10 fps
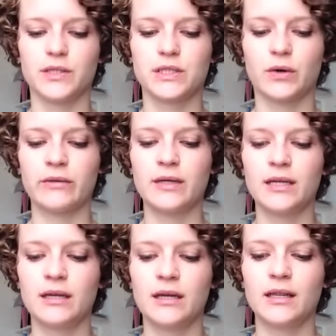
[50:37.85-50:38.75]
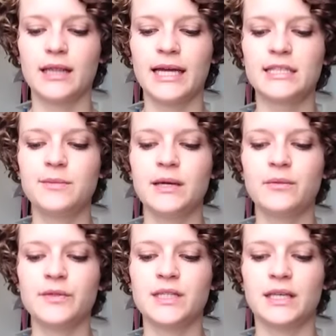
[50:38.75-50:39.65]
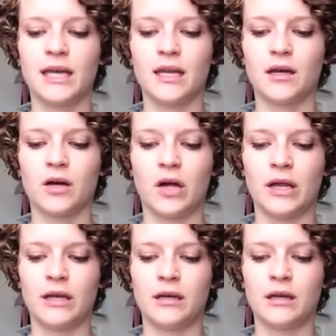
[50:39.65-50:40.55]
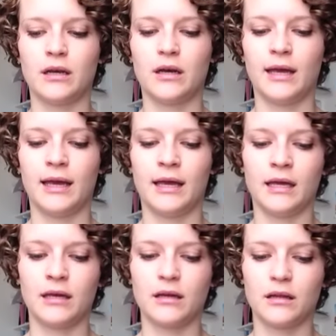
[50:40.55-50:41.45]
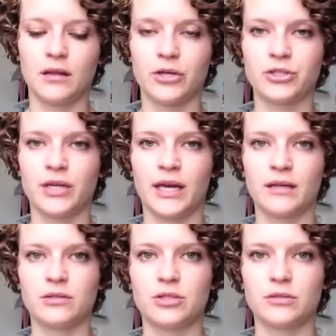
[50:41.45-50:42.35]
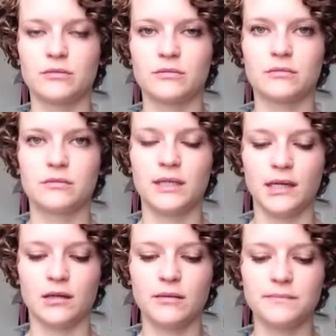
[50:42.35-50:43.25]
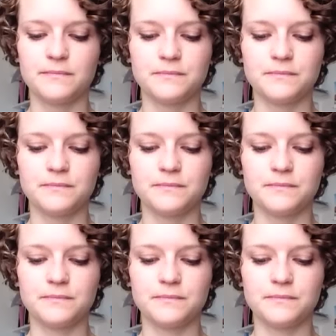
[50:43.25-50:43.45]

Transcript: So I would like to be able to knit on a larger gauge needle.